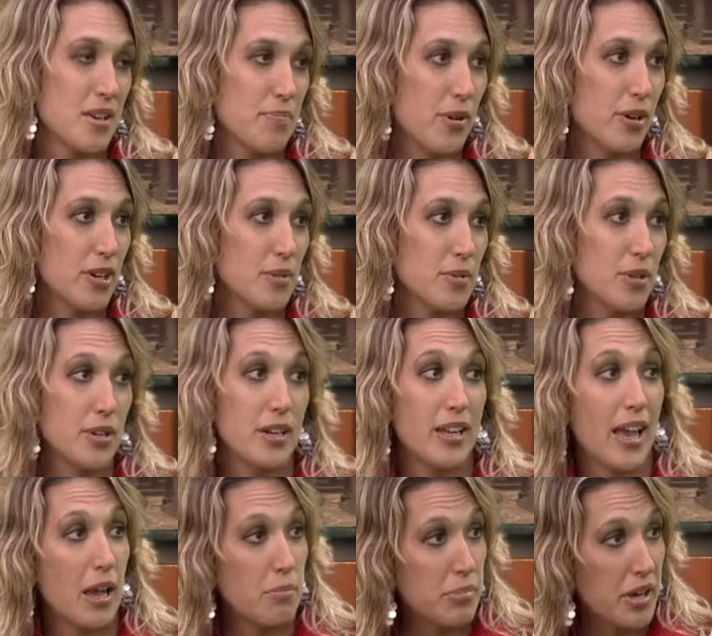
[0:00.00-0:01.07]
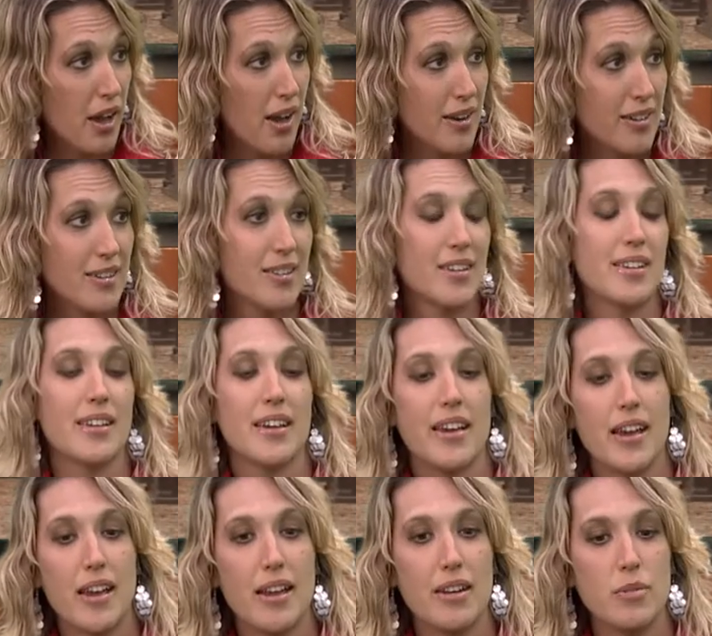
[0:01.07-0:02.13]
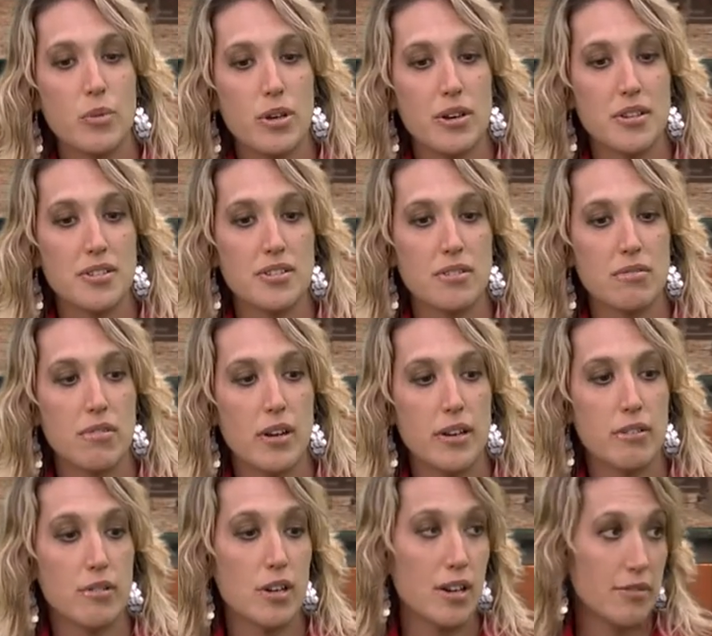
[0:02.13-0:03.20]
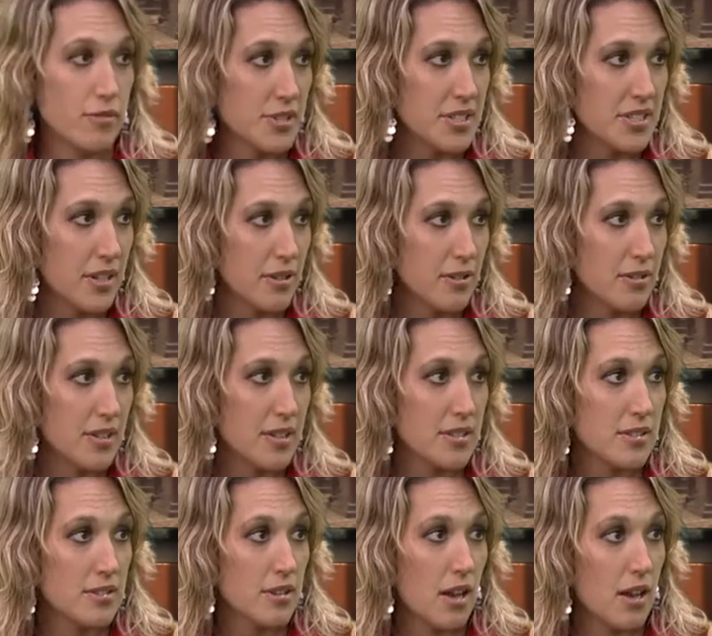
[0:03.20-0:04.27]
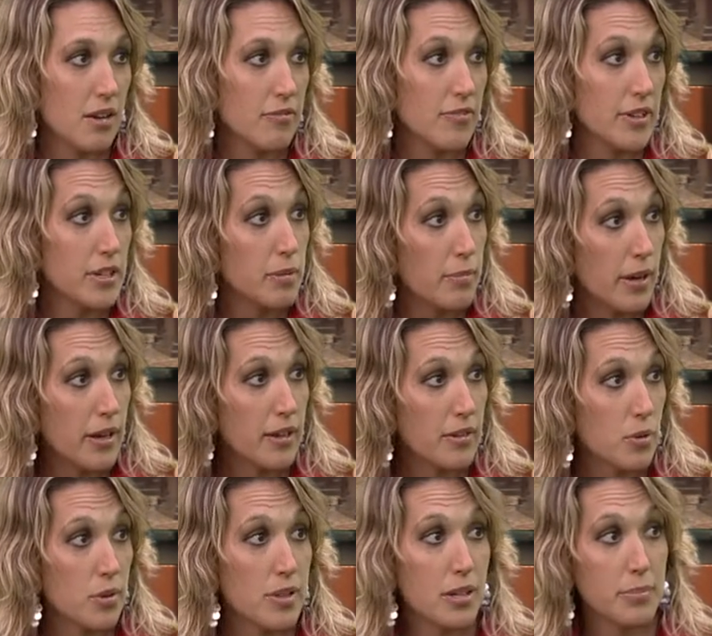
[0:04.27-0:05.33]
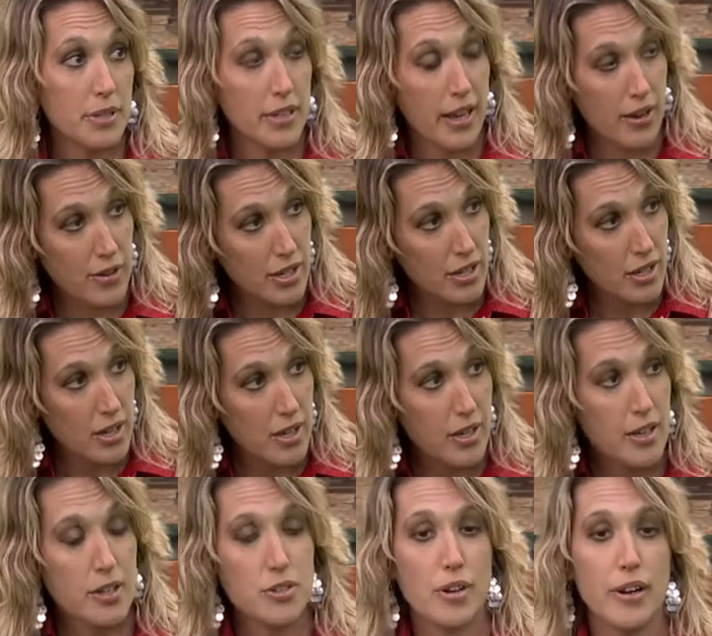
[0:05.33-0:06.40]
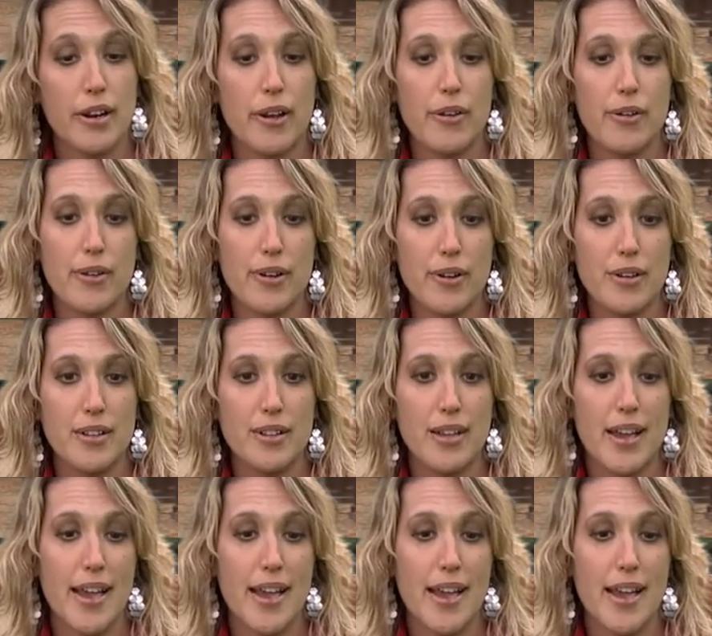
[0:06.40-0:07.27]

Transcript: Belt community and beyond. And we also run a recovery center that's funded by Northampton County, drug and alcohol.